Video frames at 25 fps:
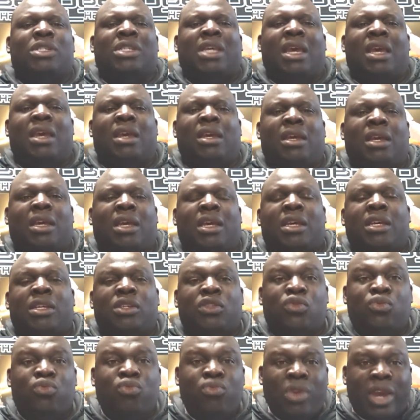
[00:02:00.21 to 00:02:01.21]
saying
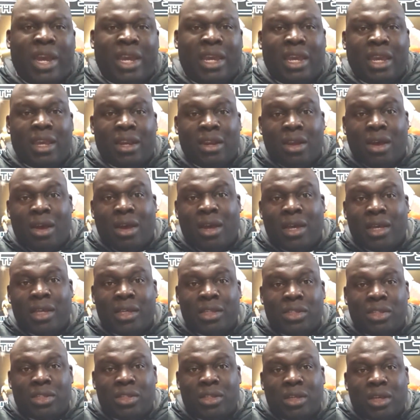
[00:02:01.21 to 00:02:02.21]
is
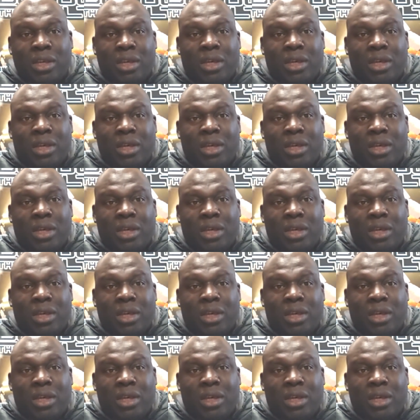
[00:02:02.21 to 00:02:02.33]
recognized